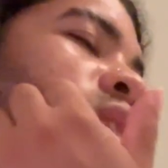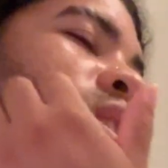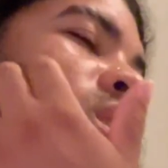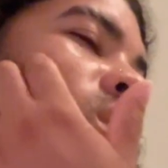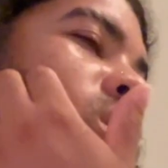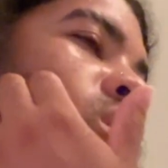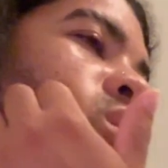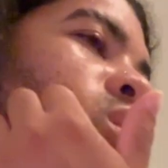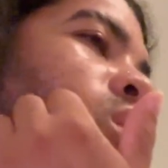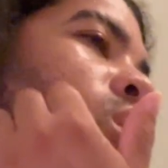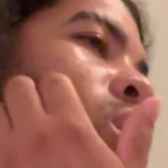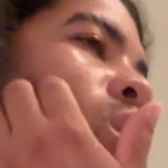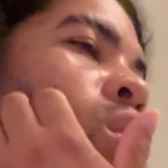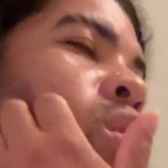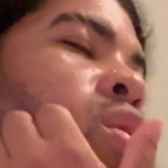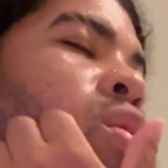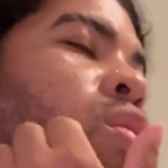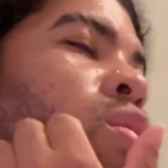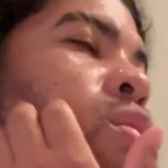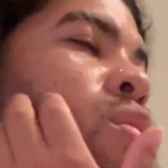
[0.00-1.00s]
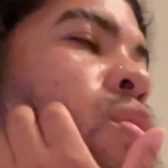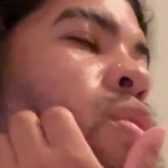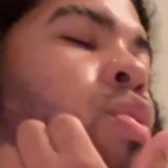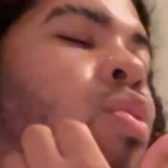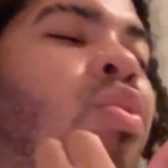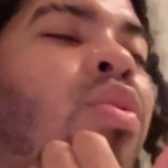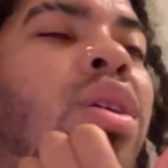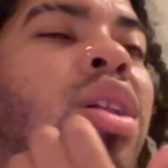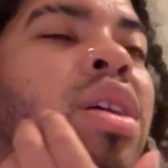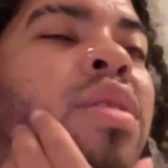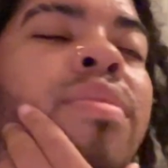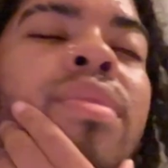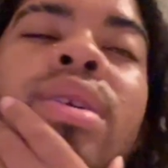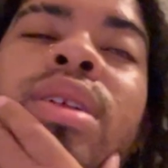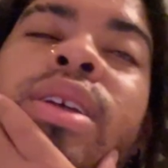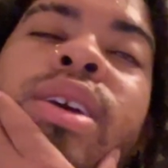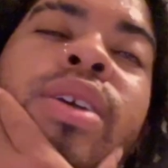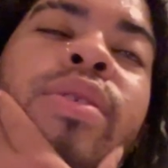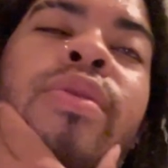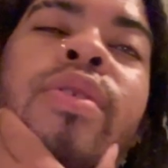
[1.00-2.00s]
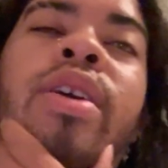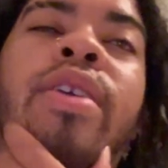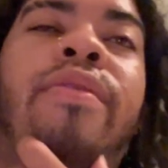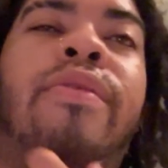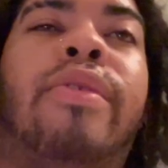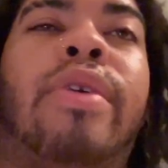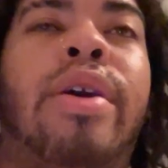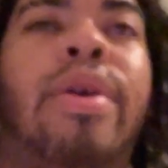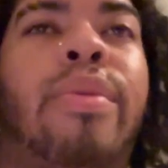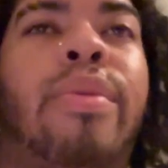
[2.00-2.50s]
just go willy-nilly wherever I